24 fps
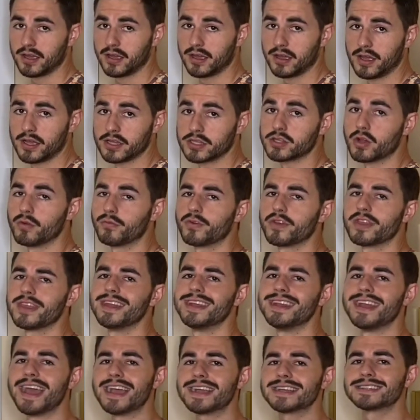So for the
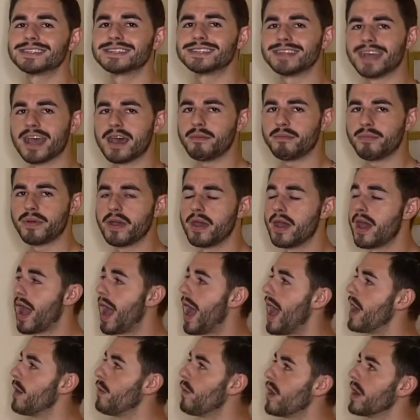next step,
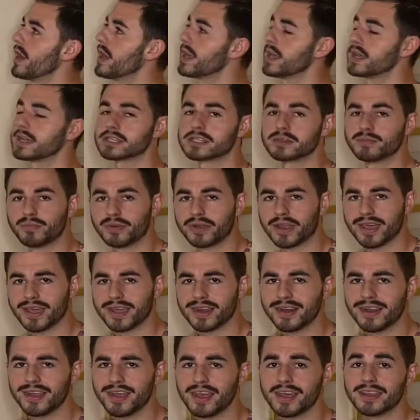I want to explain